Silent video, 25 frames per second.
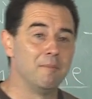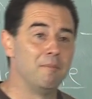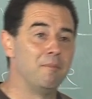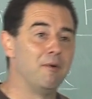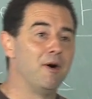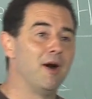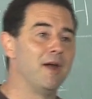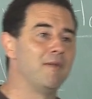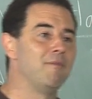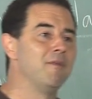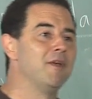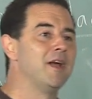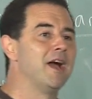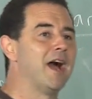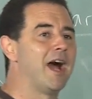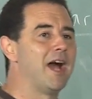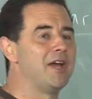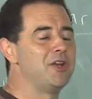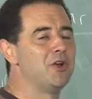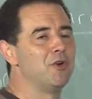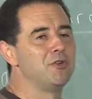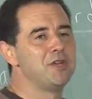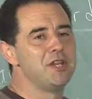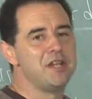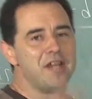but I
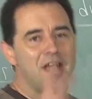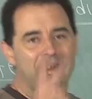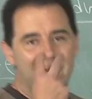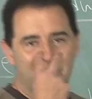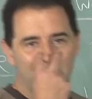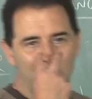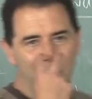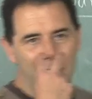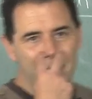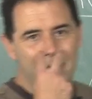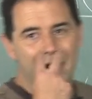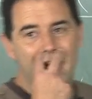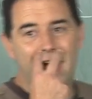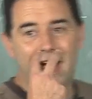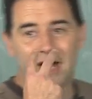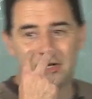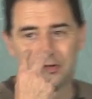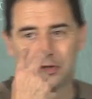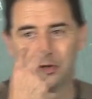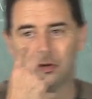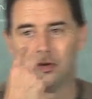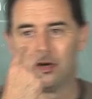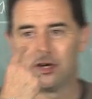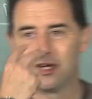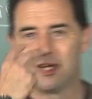don't need to have where my eyes
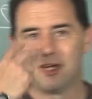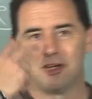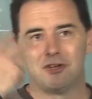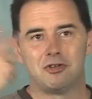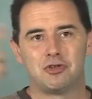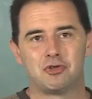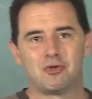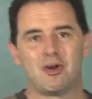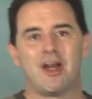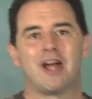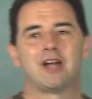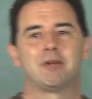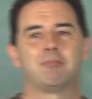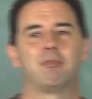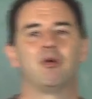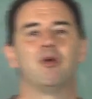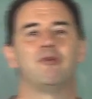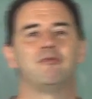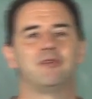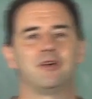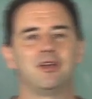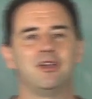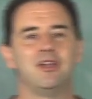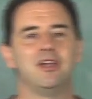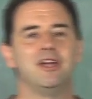are looking tracked
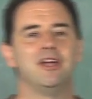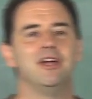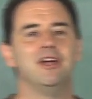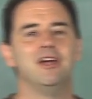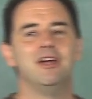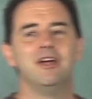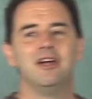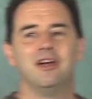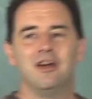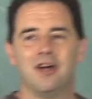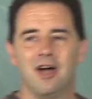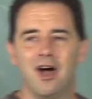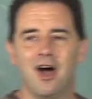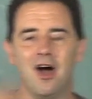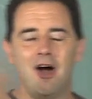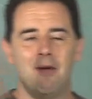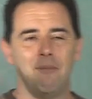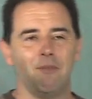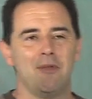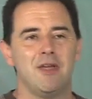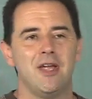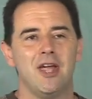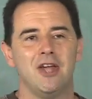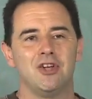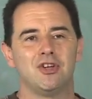perfectly
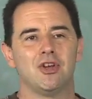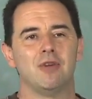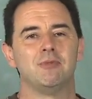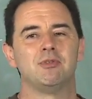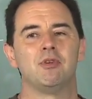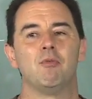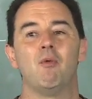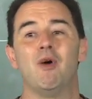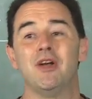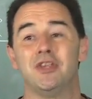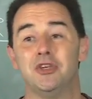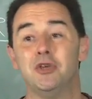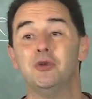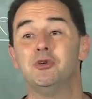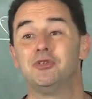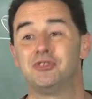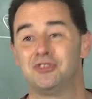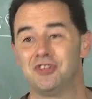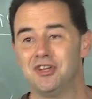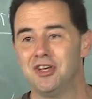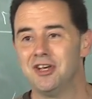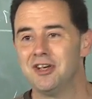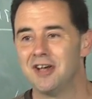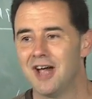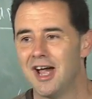um, in terms of what you
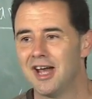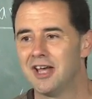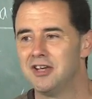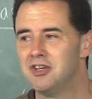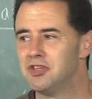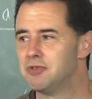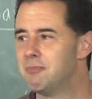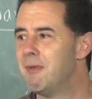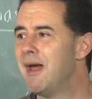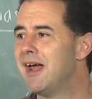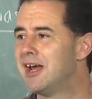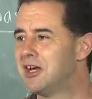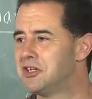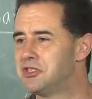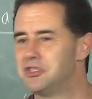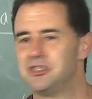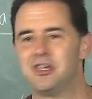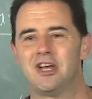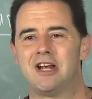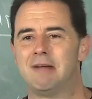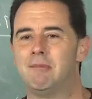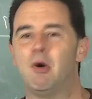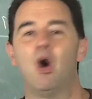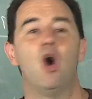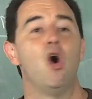see. I could just make it so
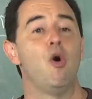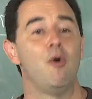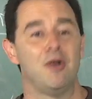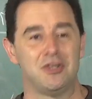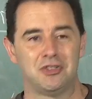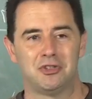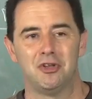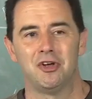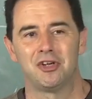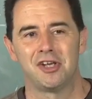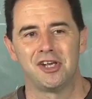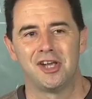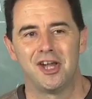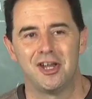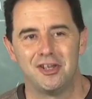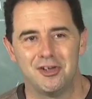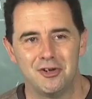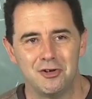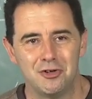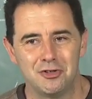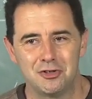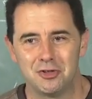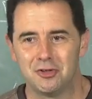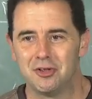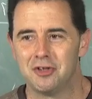that I'm always looking at
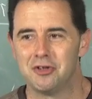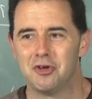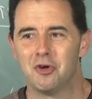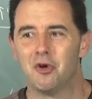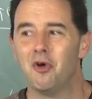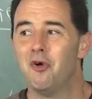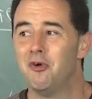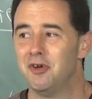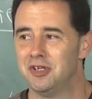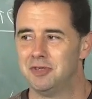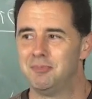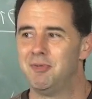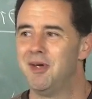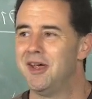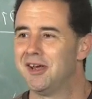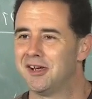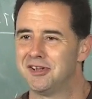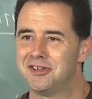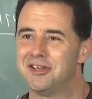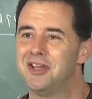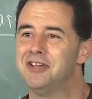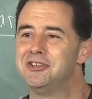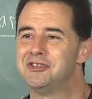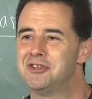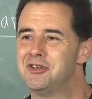you so that you're always paying
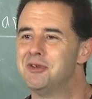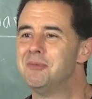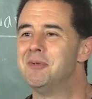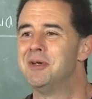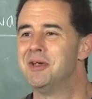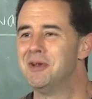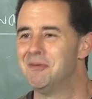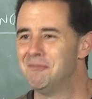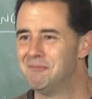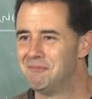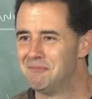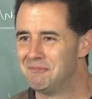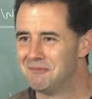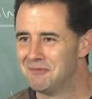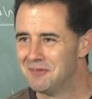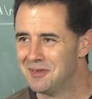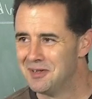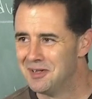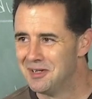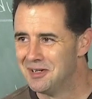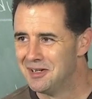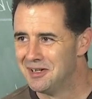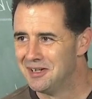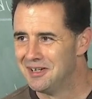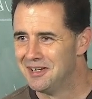attention to me
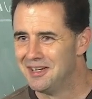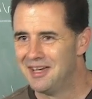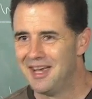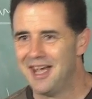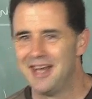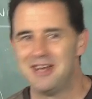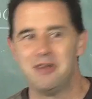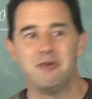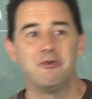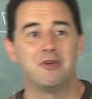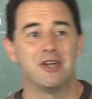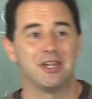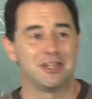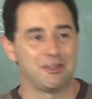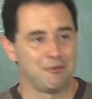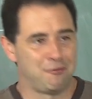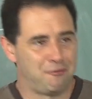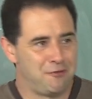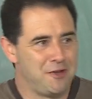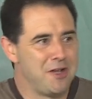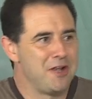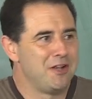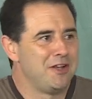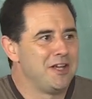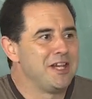and you get the
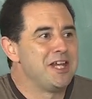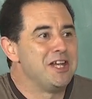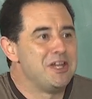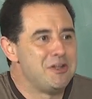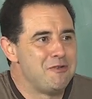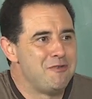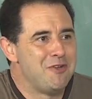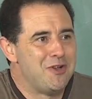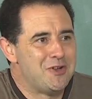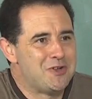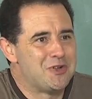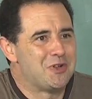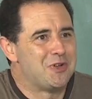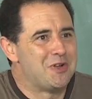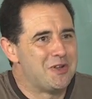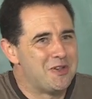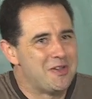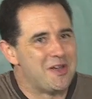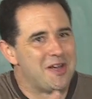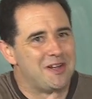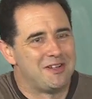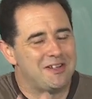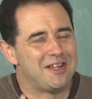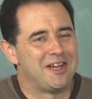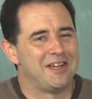feeling individually
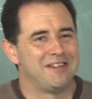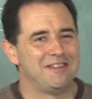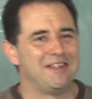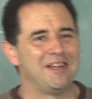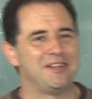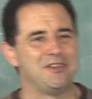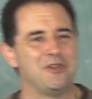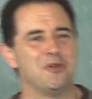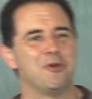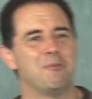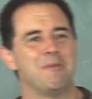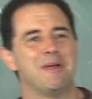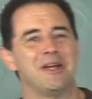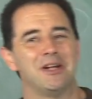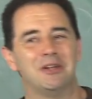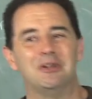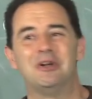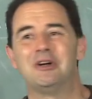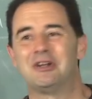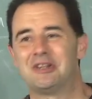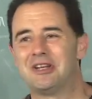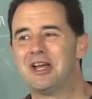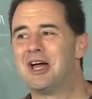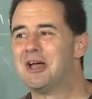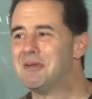that, that, that you're being
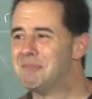looked